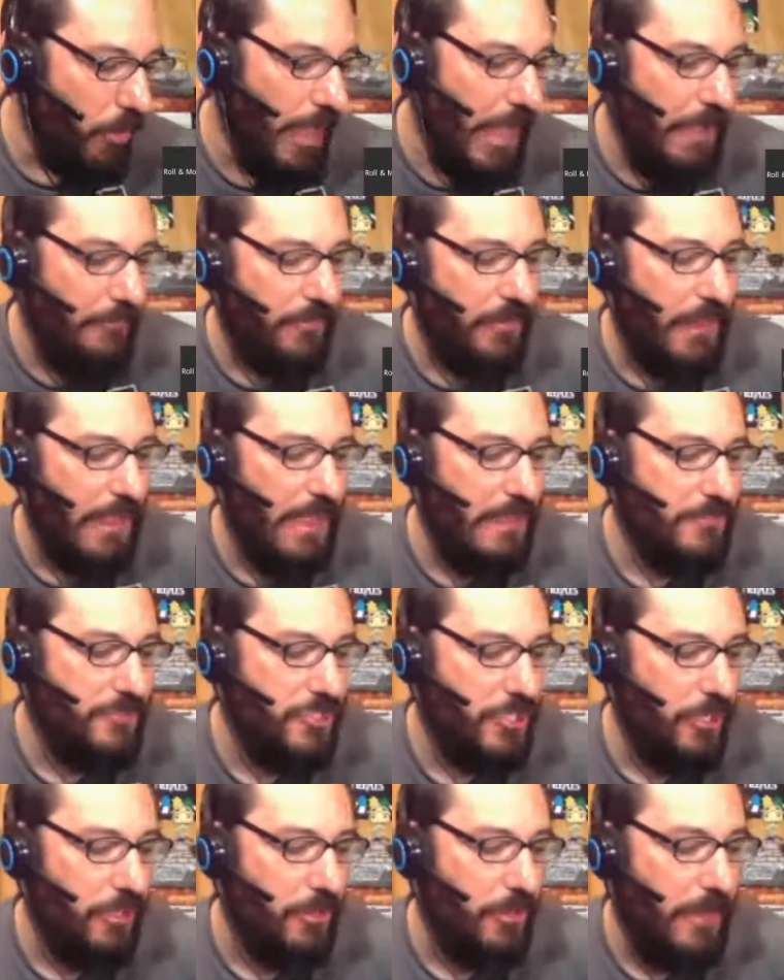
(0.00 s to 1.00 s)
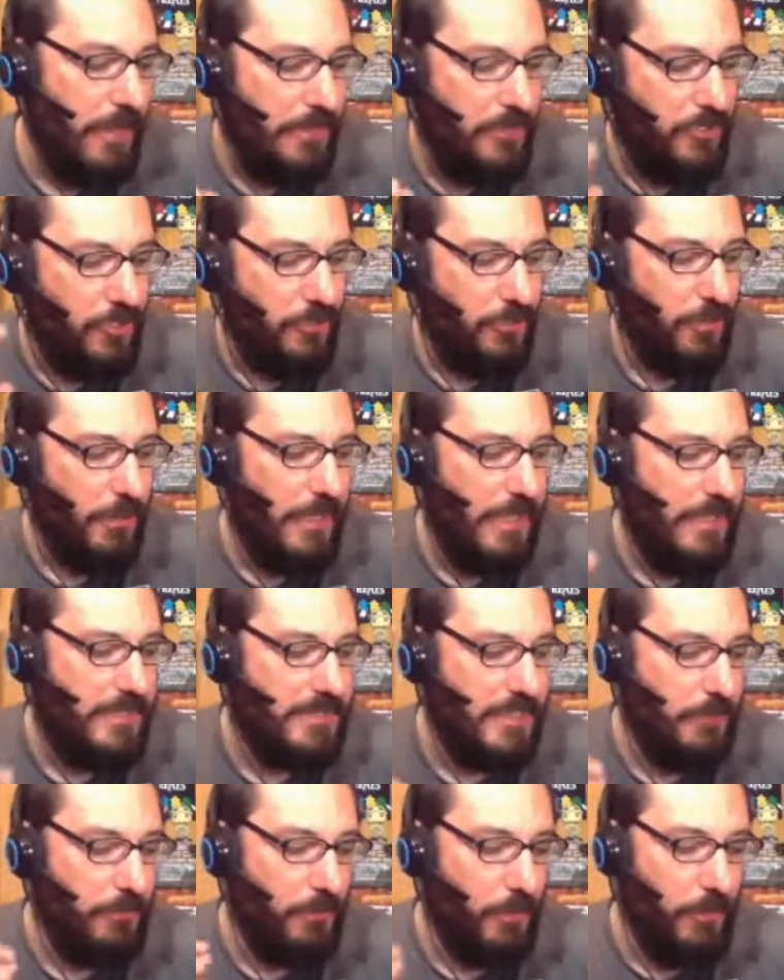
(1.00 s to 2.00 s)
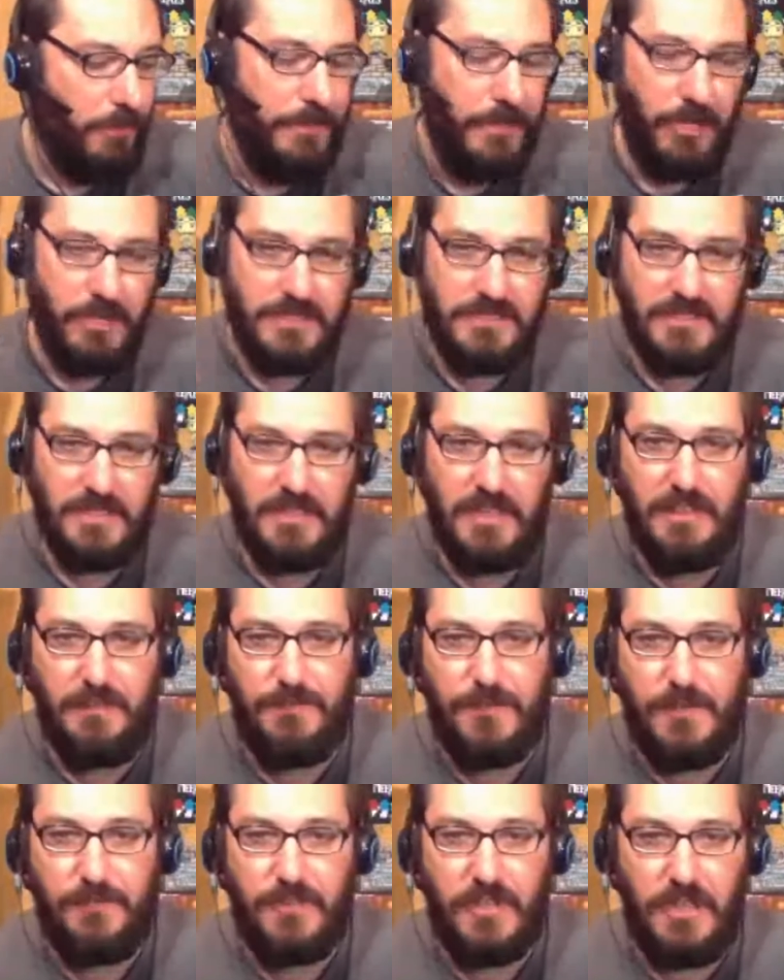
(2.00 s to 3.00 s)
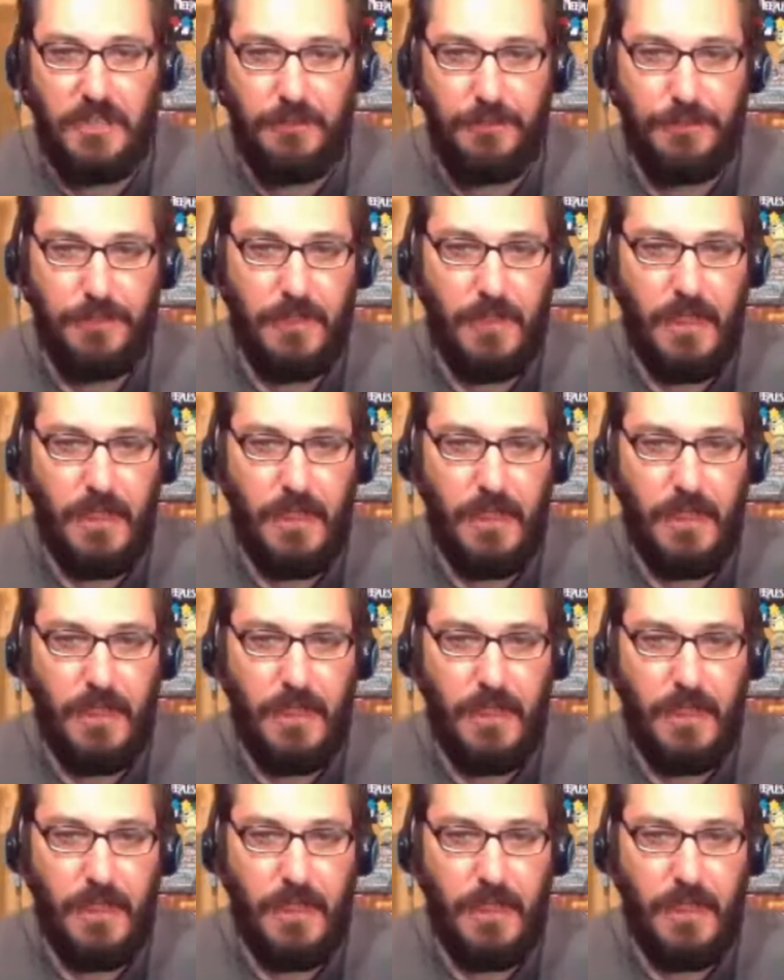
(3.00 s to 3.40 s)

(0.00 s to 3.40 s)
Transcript: have a live show in 2 weeks. It won't be on Sunday the 15th.